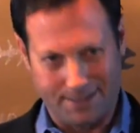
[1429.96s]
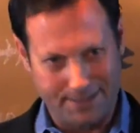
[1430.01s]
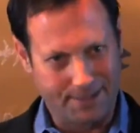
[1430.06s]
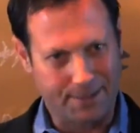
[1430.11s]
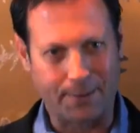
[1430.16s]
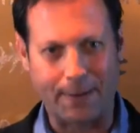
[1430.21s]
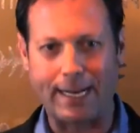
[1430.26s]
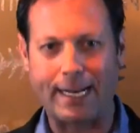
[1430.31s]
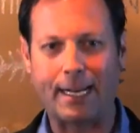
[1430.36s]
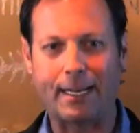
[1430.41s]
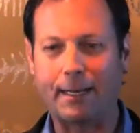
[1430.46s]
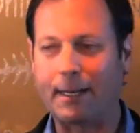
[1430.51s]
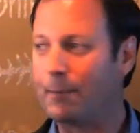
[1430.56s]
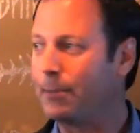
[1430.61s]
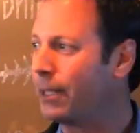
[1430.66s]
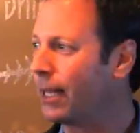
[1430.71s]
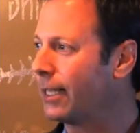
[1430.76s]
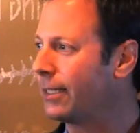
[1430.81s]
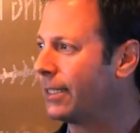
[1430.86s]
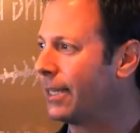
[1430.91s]
great
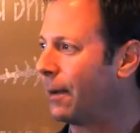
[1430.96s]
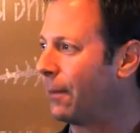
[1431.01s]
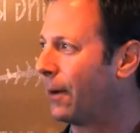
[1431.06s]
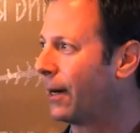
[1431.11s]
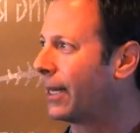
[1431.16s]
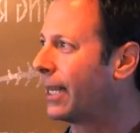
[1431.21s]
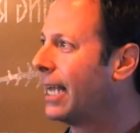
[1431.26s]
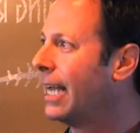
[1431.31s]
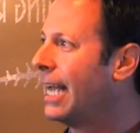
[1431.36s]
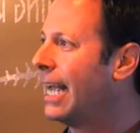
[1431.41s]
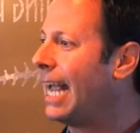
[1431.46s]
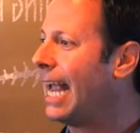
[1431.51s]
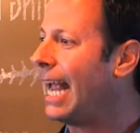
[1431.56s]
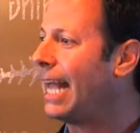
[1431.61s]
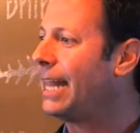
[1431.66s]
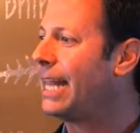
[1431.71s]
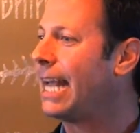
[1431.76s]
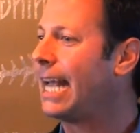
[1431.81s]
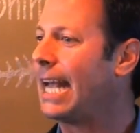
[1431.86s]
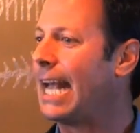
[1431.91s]
MPLS network,
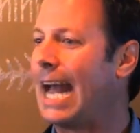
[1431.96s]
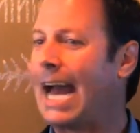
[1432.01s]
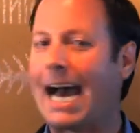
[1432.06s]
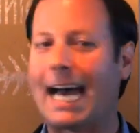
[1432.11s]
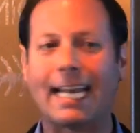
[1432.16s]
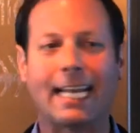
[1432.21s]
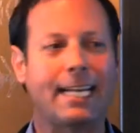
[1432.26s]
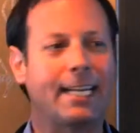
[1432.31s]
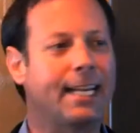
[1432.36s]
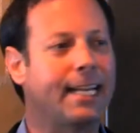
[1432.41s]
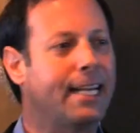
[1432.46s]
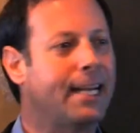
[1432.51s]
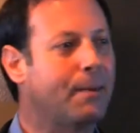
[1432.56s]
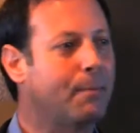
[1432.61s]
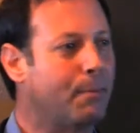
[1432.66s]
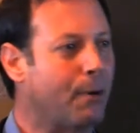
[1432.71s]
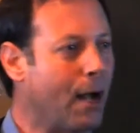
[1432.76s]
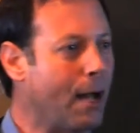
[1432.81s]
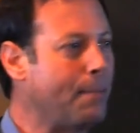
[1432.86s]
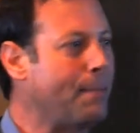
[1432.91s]
and they added
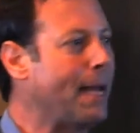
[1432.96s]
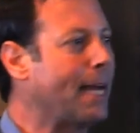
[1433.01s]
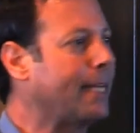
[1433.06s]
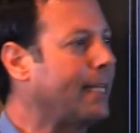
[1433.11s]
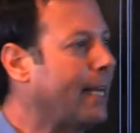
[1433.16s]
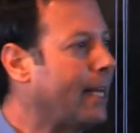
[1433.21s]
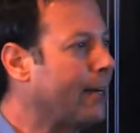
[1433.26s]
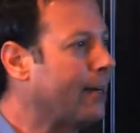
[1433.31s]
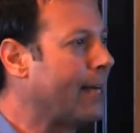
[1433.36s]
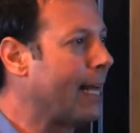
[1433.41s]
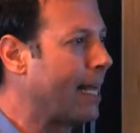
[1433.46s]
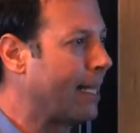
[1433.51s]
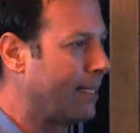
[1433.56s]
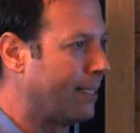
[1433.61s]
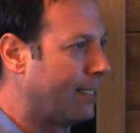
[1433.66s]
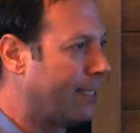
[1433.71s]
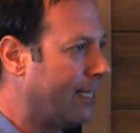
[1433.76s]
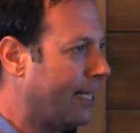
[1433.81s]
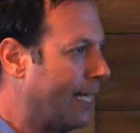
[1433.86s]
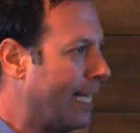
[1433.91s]
broadband internet
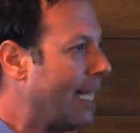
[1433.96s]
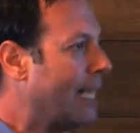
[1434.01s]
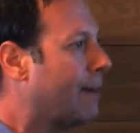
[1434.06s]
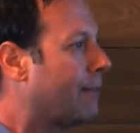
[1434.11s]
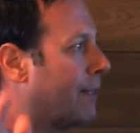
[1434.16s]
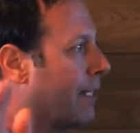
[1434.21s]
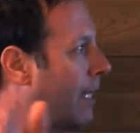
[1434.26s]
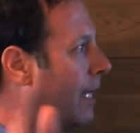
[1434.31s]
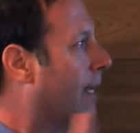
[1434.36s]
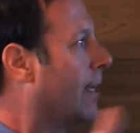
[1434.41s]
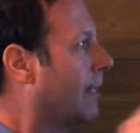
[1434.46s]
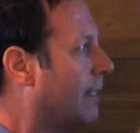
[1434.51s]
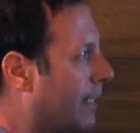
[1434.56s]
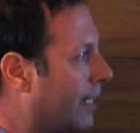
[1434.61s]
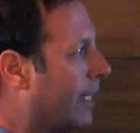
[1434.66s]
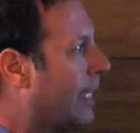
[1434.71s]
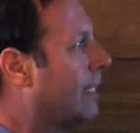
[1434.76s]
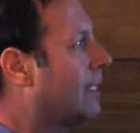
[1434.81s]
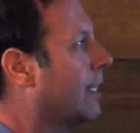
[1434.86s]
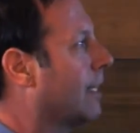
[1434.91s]
to
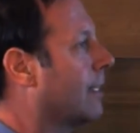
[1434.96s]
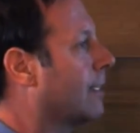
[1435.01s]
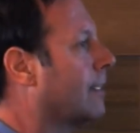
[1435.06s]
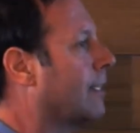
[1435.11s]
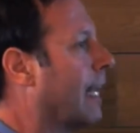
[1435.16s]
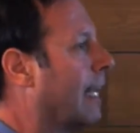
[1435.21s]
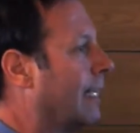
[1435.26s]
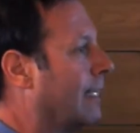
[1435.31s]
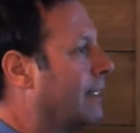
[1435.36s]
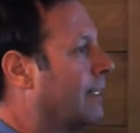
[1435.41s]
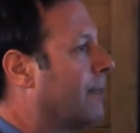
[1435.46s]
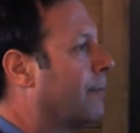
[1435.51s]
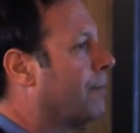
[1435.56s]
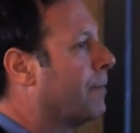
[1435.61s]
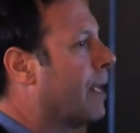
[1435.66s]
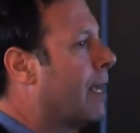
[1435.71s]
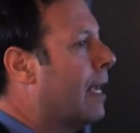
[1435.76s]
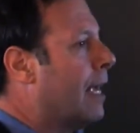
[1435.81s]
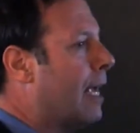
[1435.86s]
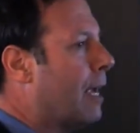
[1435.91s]
each of the sites.
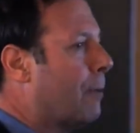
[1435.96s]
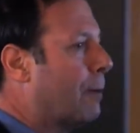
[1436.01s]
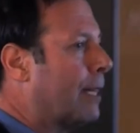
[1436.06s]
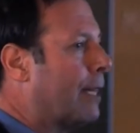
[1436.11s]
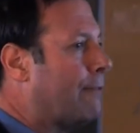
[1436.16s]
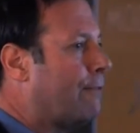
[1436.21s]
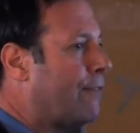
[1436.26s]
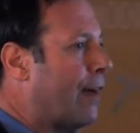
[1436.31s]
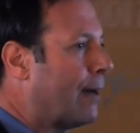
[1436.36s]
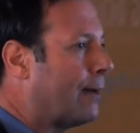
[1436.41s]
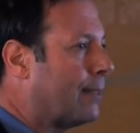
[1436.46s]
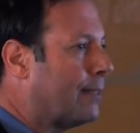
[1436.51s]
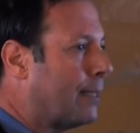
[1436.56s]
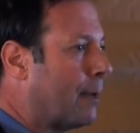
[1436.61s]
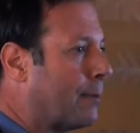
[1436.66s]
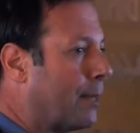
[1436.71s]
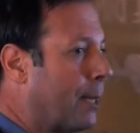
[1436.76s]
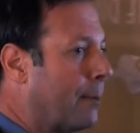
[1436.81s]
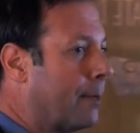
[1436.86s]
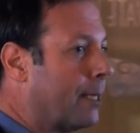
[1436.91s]
And what they found is
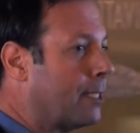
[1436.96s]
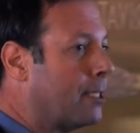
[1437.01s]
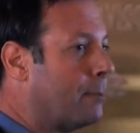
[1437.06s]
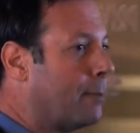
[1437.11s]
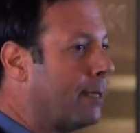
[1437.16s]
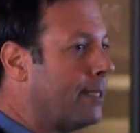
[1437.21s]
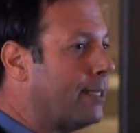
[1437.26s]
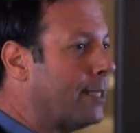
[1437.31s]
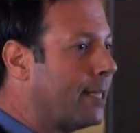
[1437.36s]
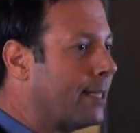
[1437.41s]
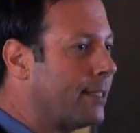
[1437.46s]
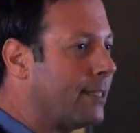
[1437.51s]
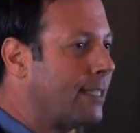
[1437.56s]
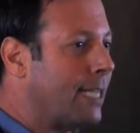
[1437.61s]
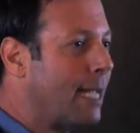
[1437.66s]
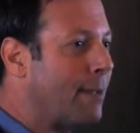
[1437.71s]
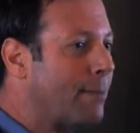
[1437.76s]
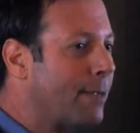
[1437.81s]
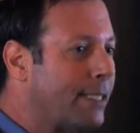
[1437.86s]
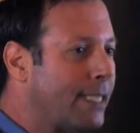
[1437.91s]
that they were experiencing the
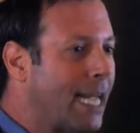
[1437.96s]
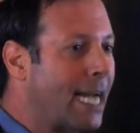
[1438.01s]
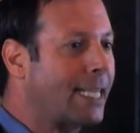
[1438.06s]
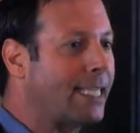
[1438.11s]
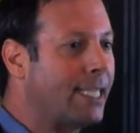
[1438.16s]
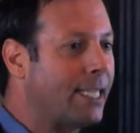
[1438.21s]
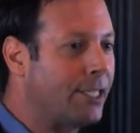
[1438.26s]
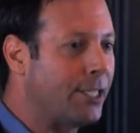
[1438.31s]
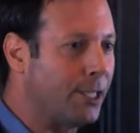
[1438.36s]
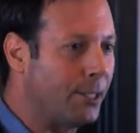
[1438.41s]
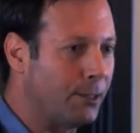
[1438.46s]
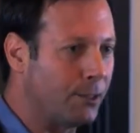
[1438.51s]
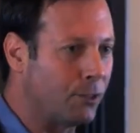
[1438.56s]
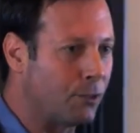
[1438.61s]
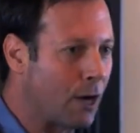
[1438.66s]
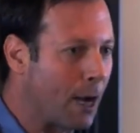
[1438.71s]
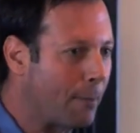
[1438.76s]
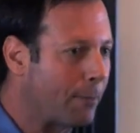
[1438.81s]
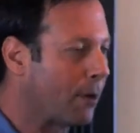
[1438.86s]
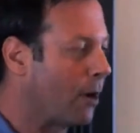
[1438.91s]
same exact issues,
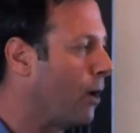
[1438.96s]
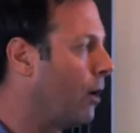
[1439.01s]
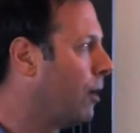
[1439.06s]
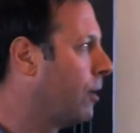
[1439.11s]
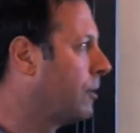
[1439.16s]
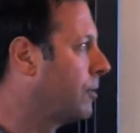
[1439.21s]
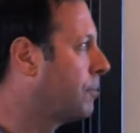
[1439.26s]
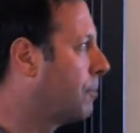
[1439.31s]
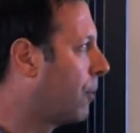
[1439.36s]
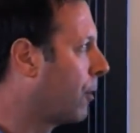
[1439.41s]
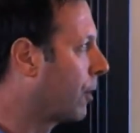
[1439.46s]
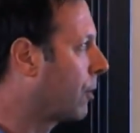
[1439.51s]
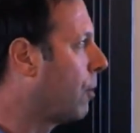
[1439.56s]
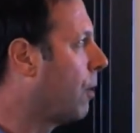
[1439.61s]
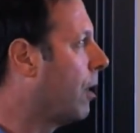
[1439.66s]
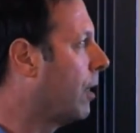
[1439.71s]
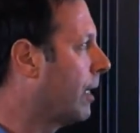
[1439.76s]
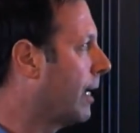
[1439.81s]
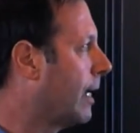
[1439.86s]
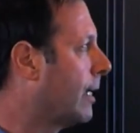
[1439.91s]
drop calls, poor
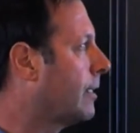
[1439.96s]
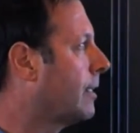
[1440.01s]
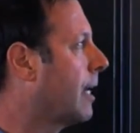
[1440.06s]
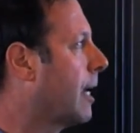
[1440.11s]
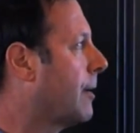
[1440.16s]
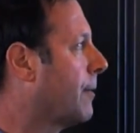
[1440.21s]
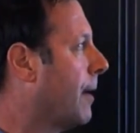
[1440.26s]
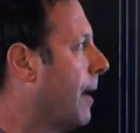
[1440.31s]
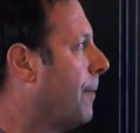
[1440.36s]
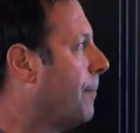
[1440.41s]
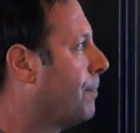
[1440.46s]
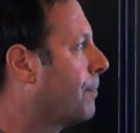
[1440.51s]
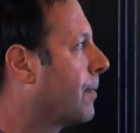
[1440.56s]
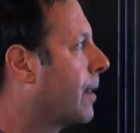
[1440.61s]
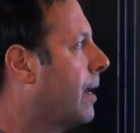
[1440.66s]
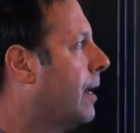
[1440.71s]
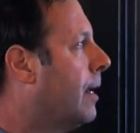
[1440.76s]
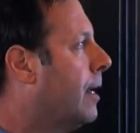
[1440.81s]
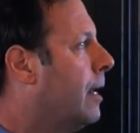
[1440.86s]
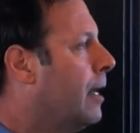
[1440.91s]
quality, etc.
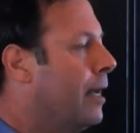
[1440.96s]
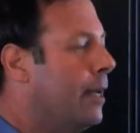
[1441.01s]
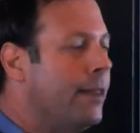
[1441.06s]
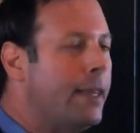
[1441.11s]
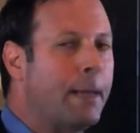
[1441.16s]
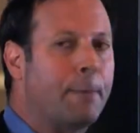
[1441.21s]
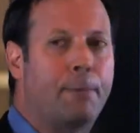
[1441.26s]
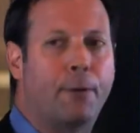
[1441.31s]
They